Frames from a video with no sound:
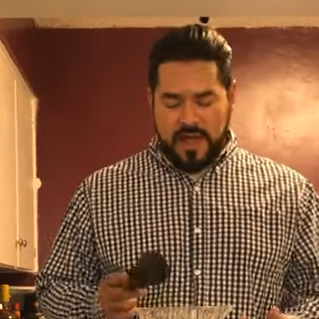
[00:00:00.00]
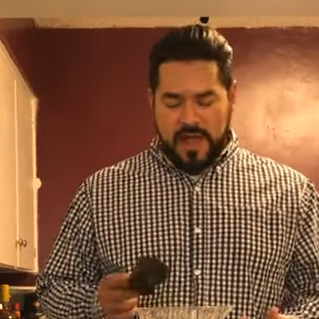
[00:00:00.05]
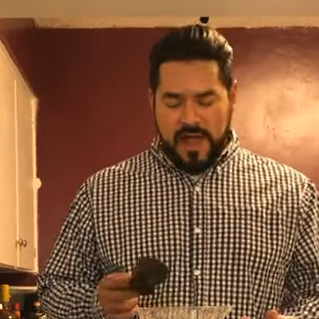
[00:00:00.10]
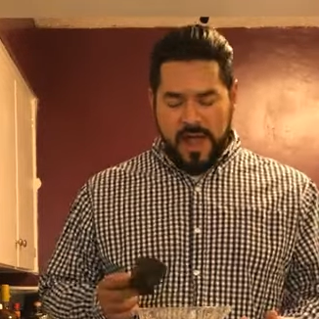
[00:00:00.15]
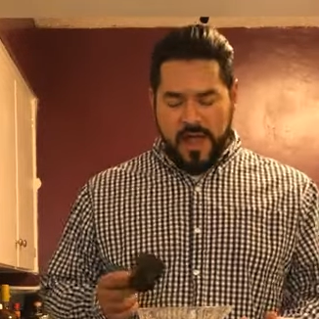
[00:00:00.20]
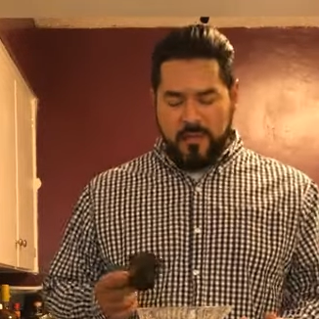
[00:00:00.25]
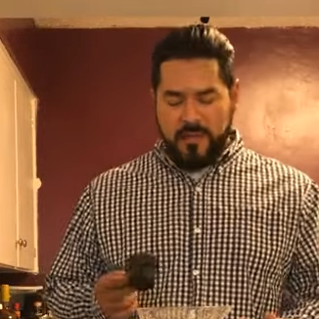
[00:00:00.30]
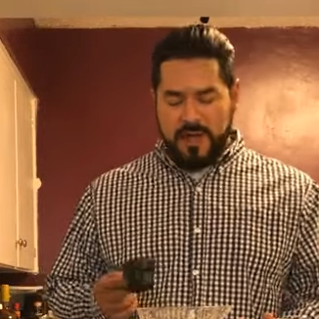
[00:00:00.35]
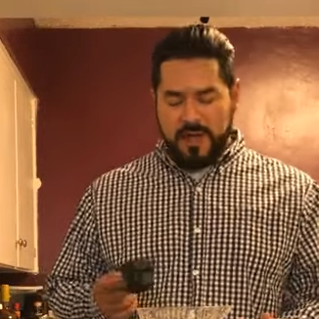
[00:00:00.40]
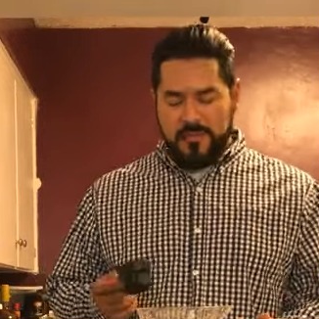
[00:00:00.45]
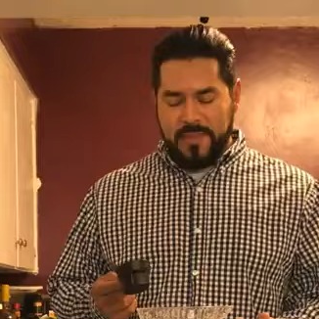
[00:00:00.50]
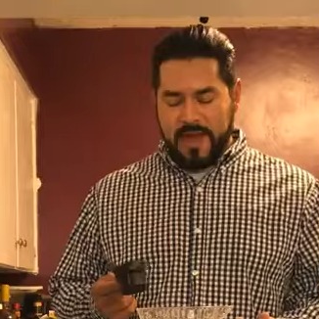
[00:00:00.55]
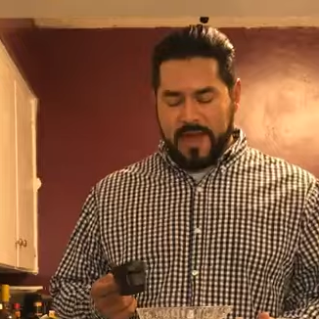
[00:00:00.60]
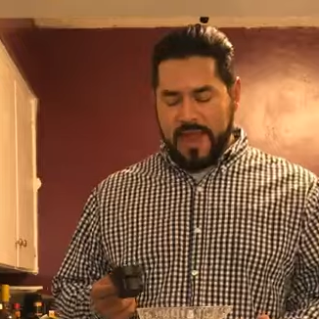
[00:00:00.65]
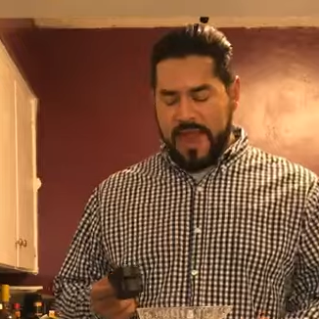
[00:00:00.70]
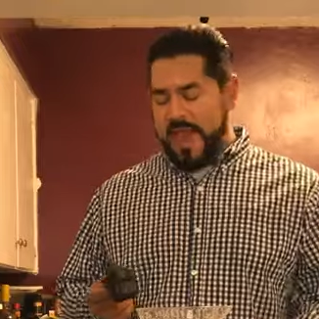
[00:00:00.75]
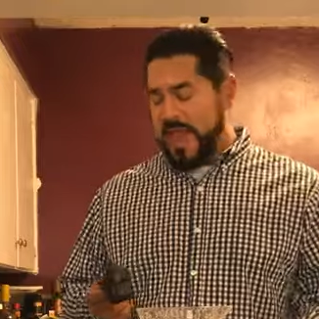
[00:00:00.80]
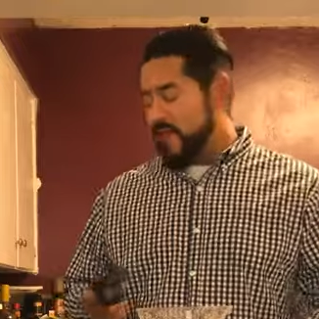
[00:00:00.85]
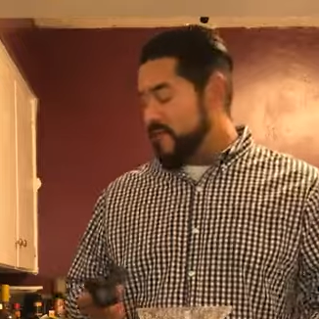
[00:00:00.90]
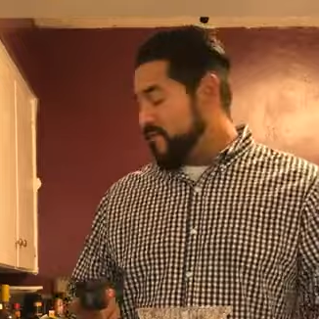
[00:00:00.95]
I went about
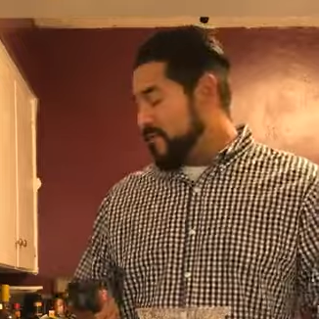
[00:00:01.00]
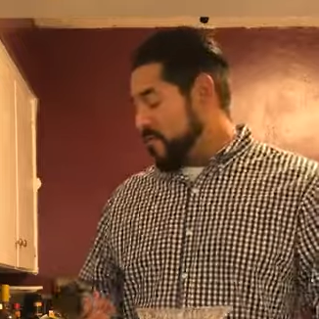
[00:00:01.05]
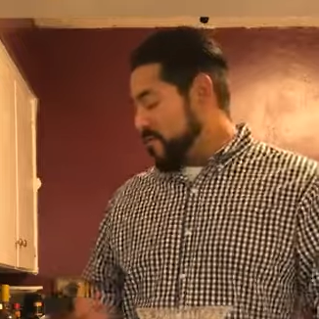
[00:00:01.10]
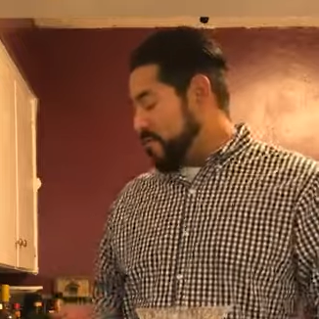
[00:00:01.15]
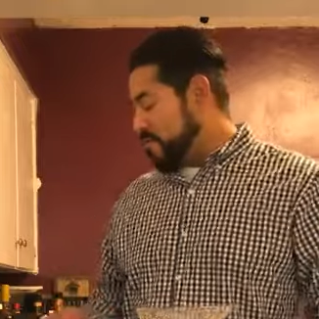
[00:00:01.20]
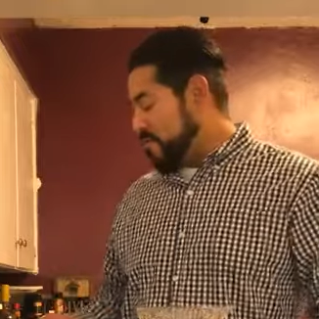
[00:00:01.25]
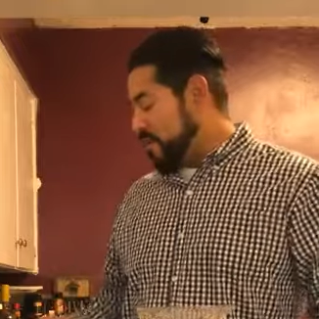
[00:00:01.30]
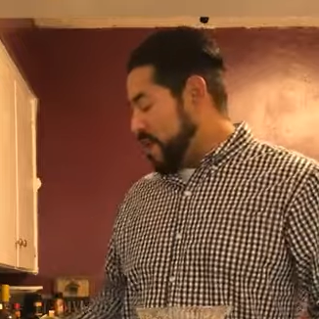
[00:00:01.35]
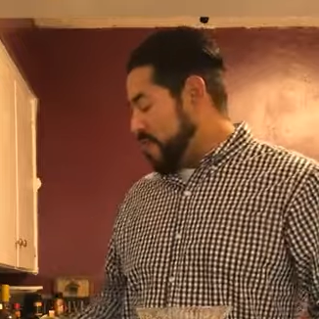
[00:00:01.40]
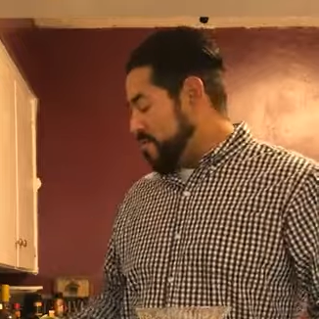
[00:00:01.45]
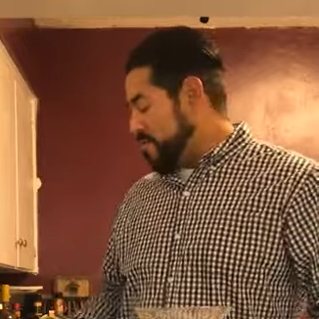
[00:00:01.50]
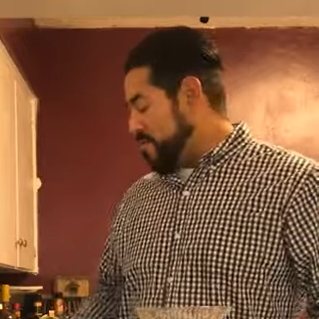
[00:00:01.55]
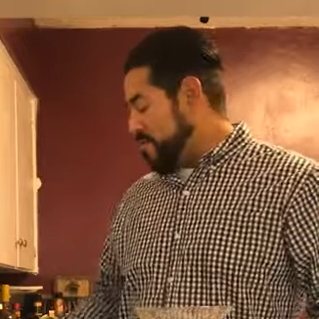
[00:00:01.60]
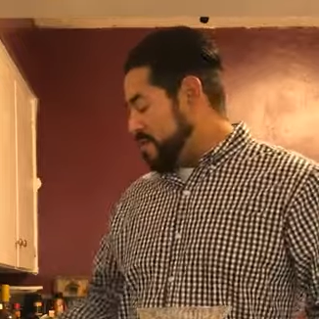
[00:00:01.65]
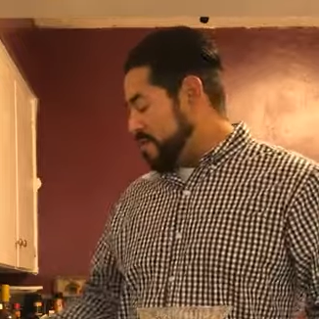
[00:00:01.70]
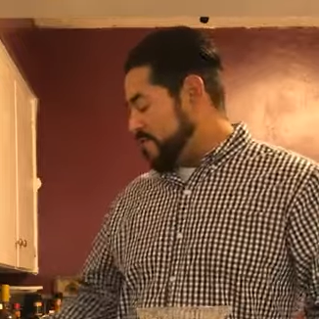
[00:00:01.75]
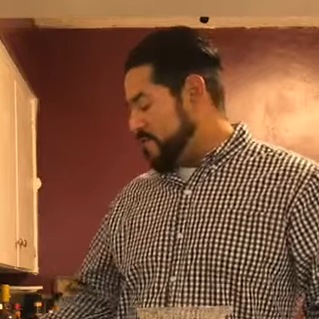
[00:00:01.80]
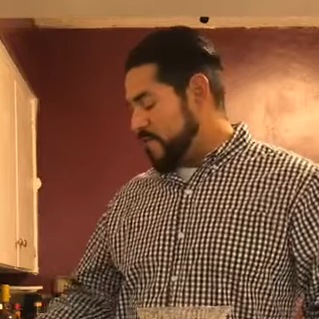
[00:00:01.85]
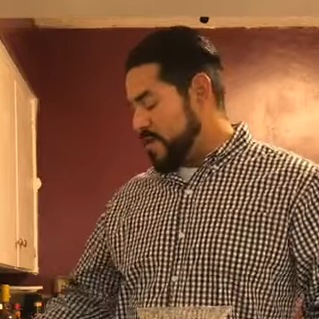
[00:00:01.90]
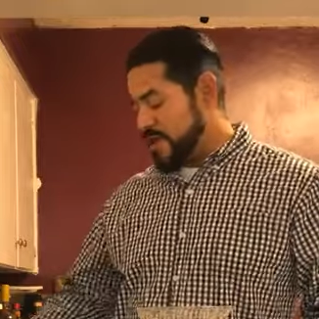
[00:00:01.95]
a handful of
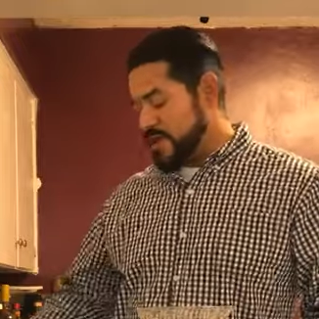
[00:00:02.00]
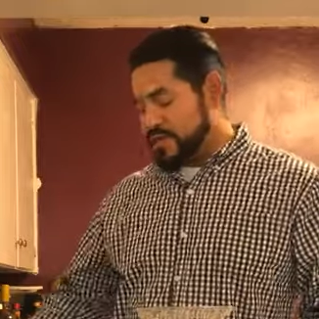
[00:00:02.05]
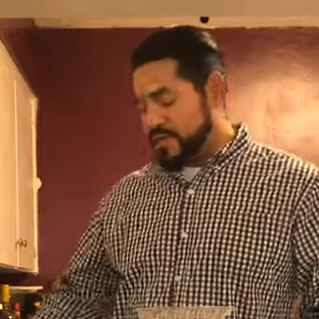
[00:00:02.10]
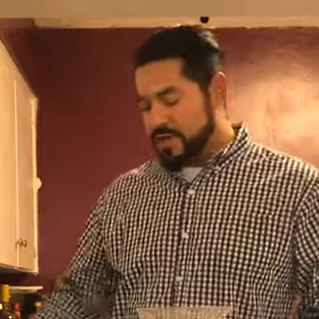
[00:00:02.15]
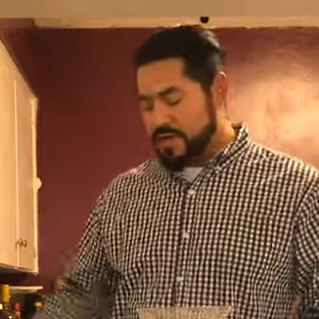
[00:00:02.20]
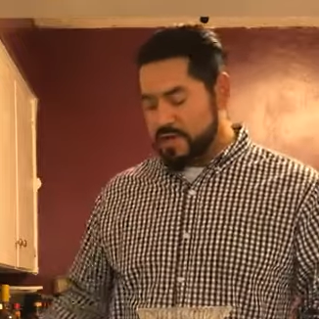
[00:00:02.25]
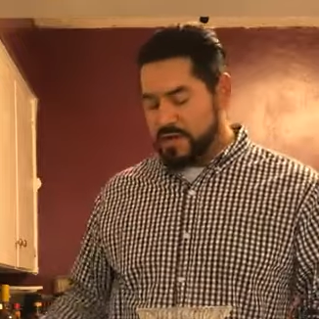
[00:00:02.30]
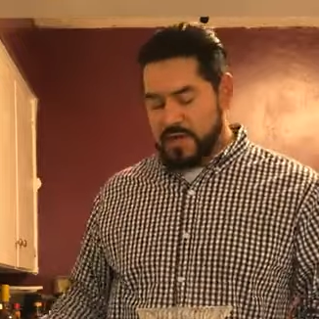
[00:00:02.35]
cranberries fresh.